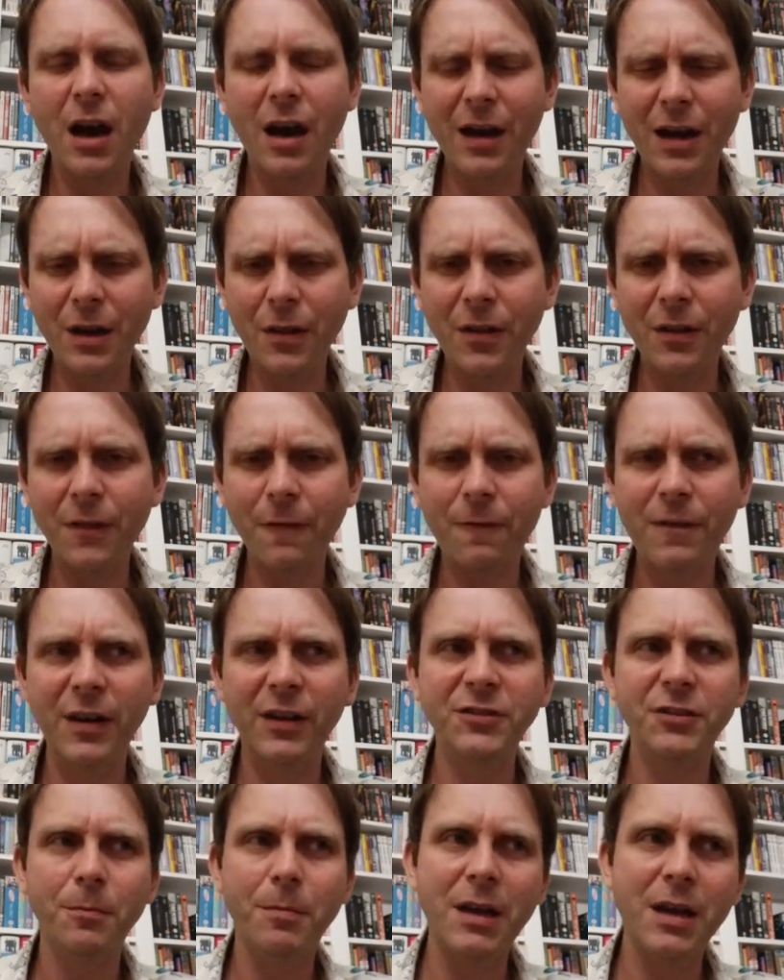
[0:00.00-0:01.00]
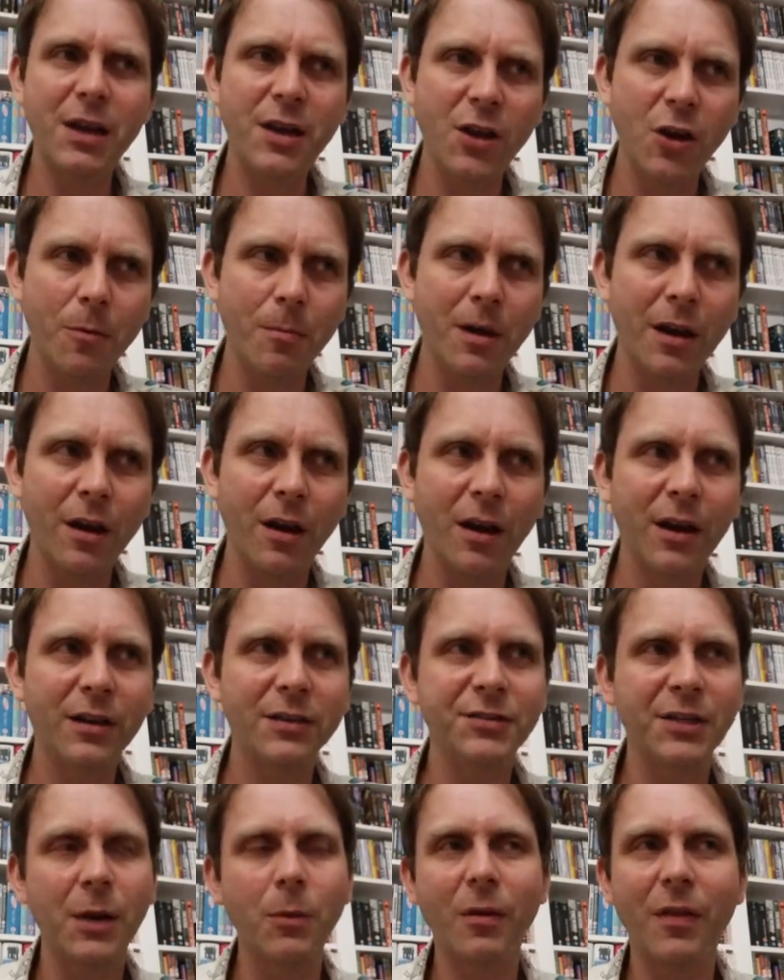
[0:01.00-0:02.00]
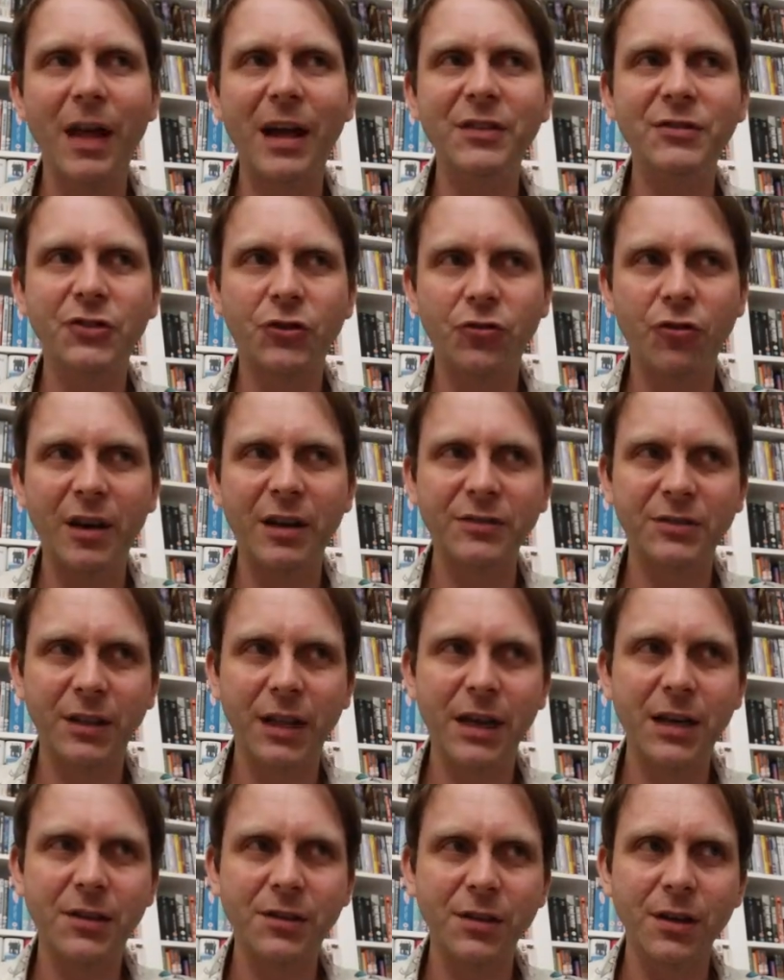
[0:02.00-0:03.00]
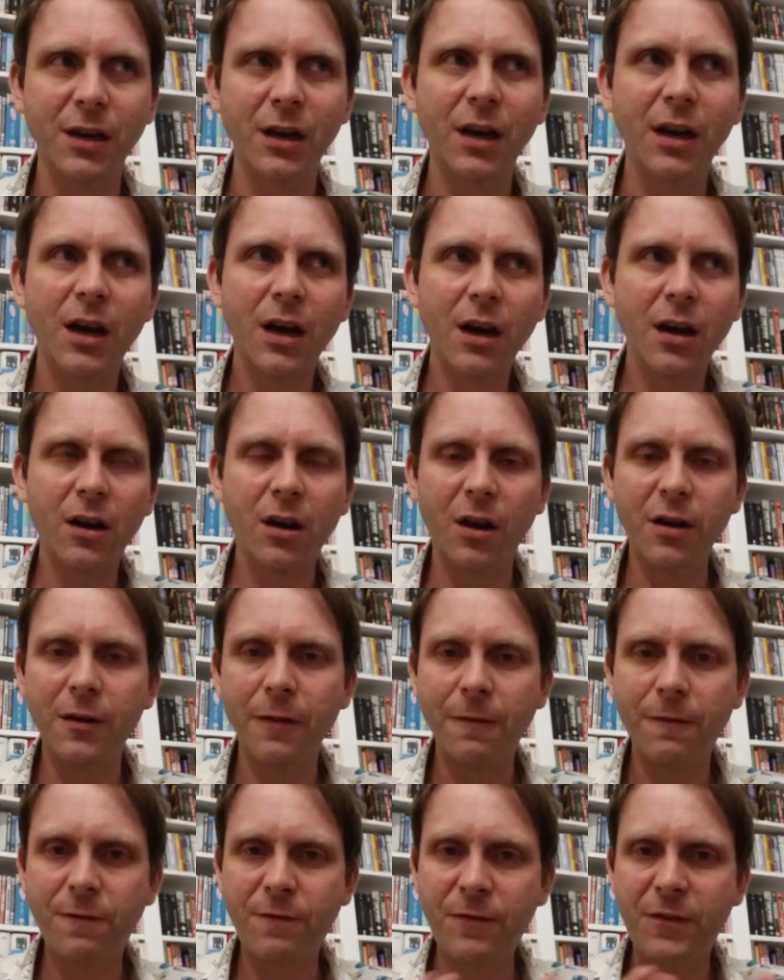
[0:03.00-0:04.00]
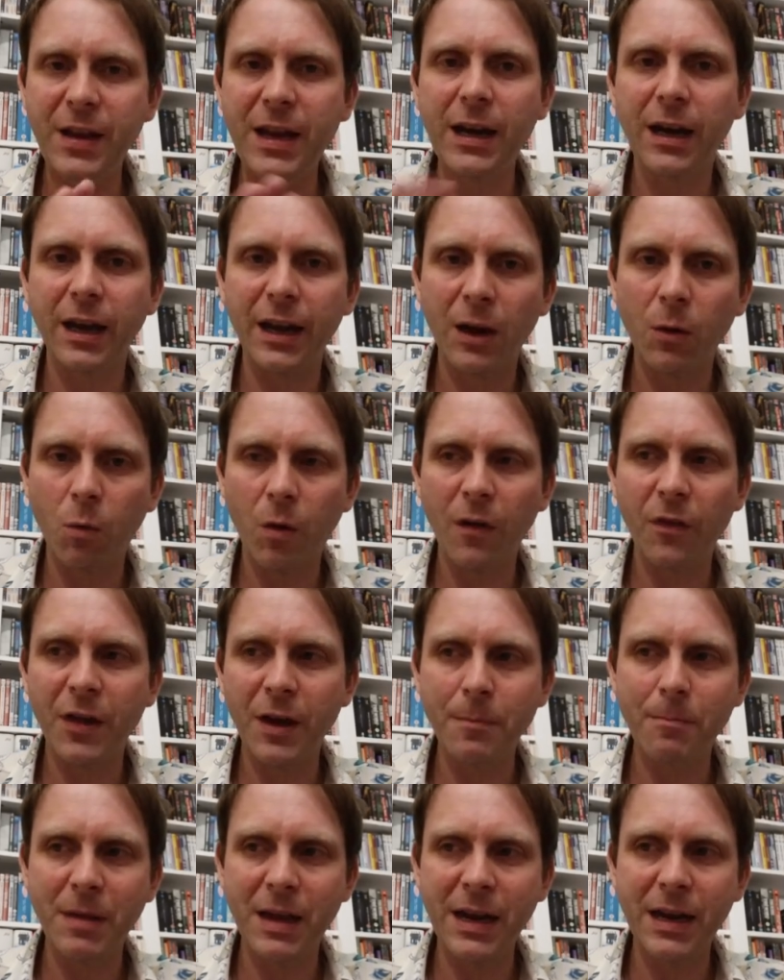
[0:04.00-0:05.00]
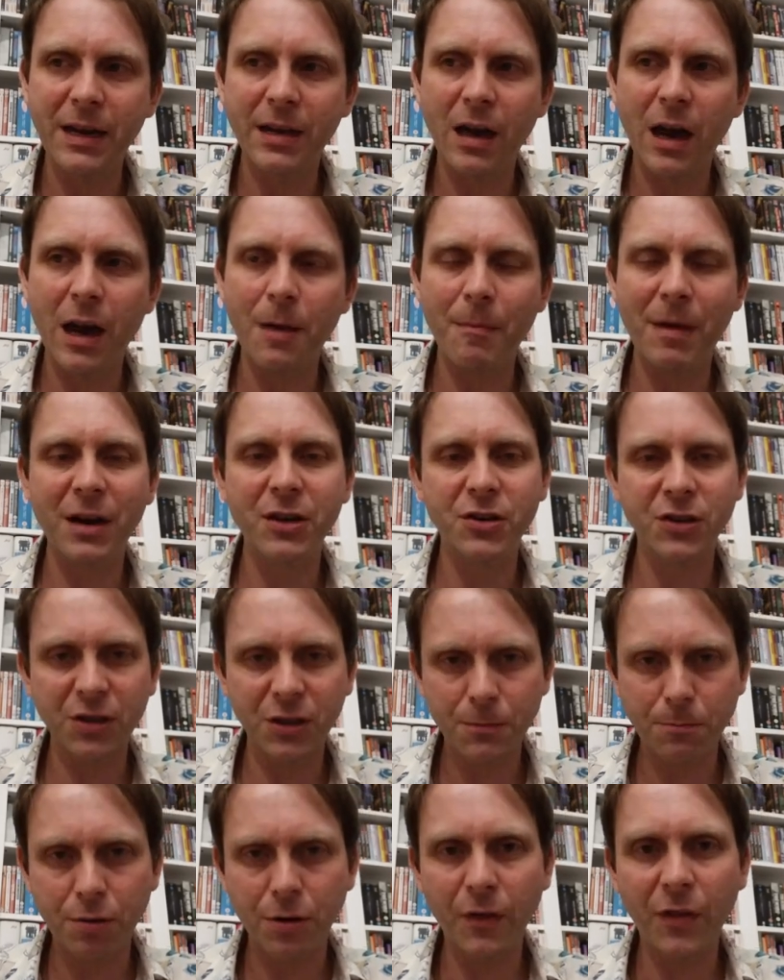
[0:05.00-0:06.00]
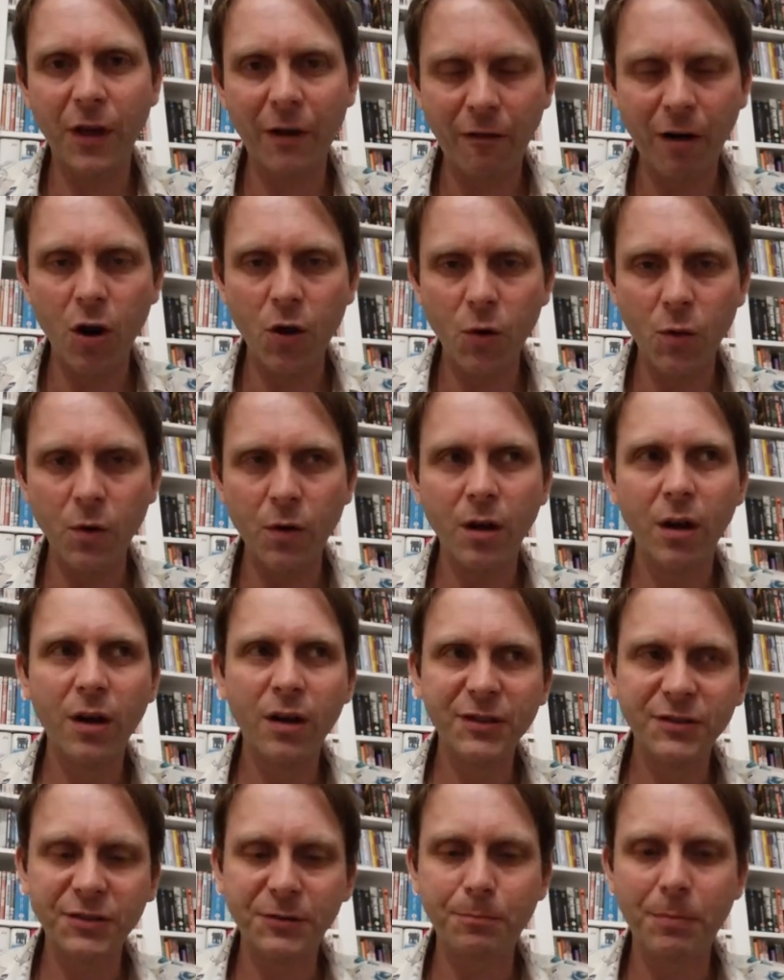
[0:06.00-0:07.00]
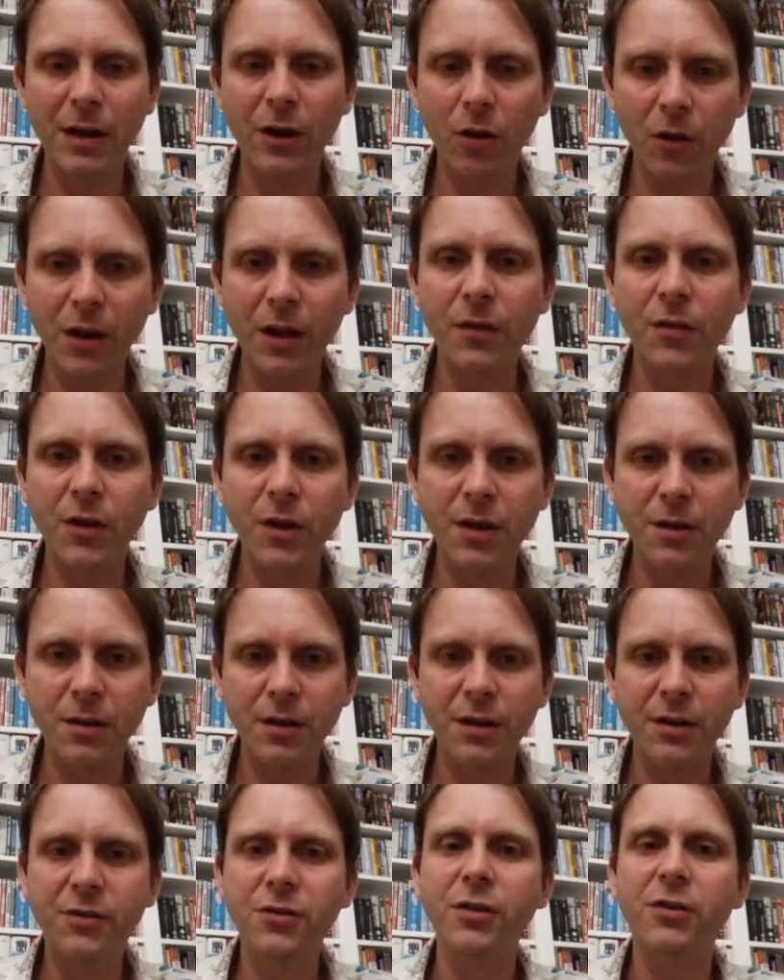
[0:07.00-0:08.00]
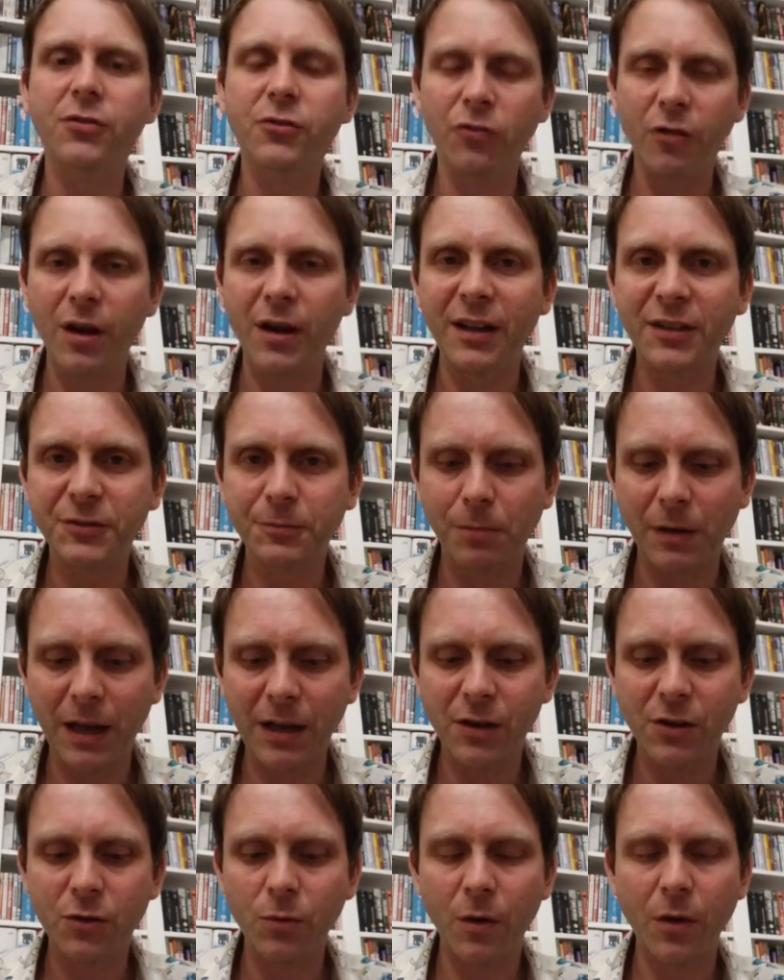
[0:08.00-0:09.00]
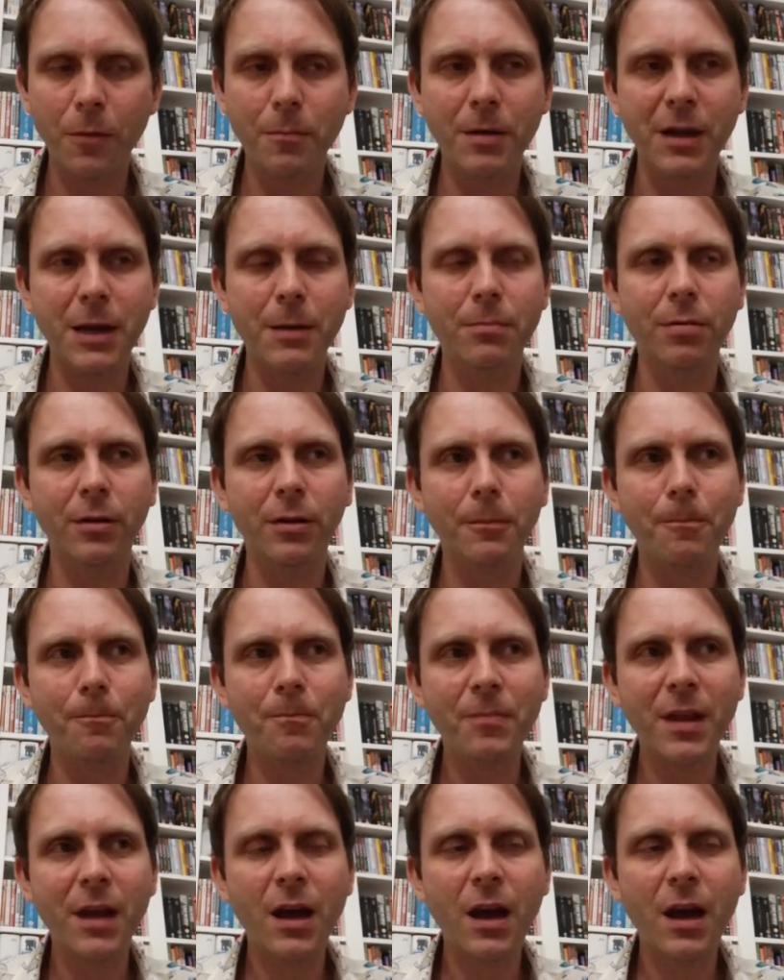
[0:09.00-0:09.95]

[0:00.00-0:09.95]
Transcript: And anything that feels a bit human, I can say, well, that's the translator kind of feeling what they mean and managing to put their own spin on it the, to try and explain it to other people.